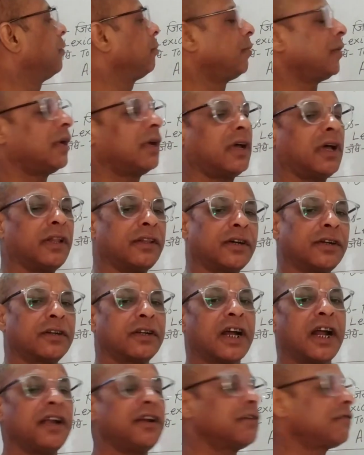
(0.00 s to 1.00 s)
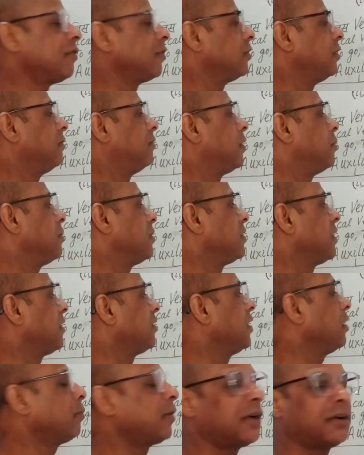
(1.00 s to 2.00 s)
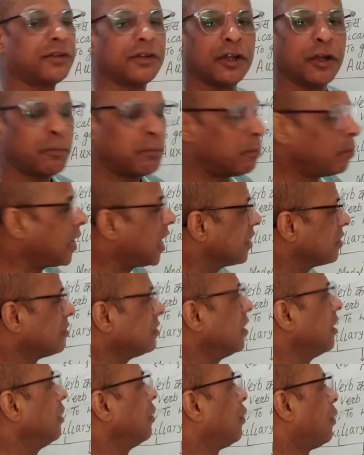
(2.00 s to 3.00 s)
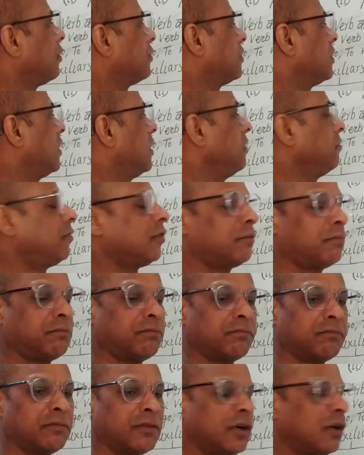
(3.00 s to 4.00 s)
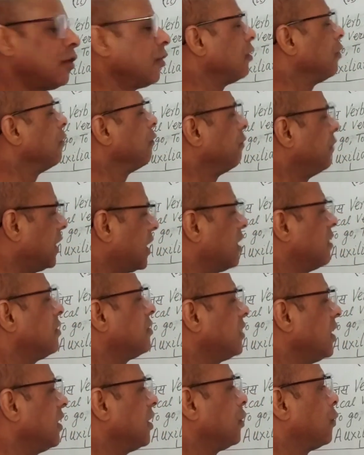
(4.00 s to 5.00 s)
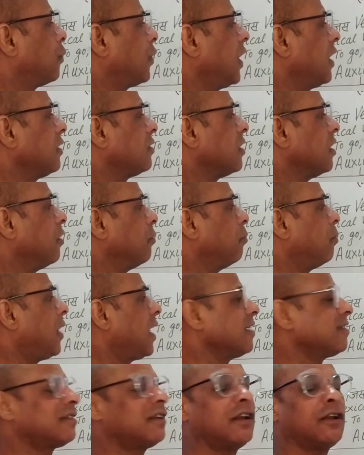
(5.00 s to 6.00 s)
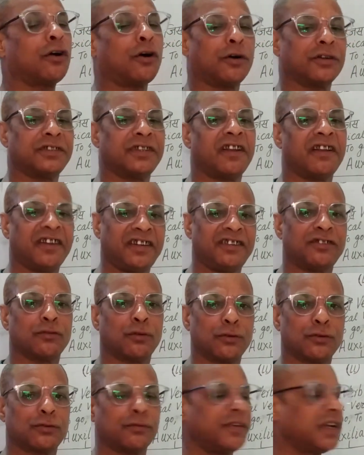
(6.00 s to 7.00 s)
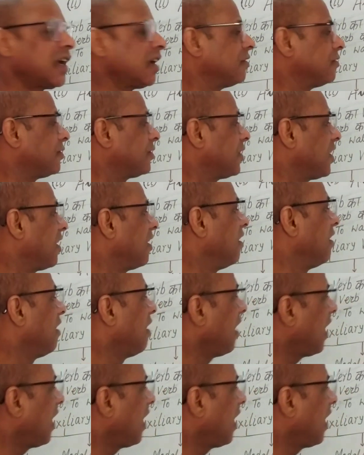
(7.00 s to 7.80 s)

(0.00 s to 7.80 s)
verb. Third kind of auxiliary verb is nothing but marginal auxiliary verb. Or we can say, in other words, marginal auxiliaries also we can say.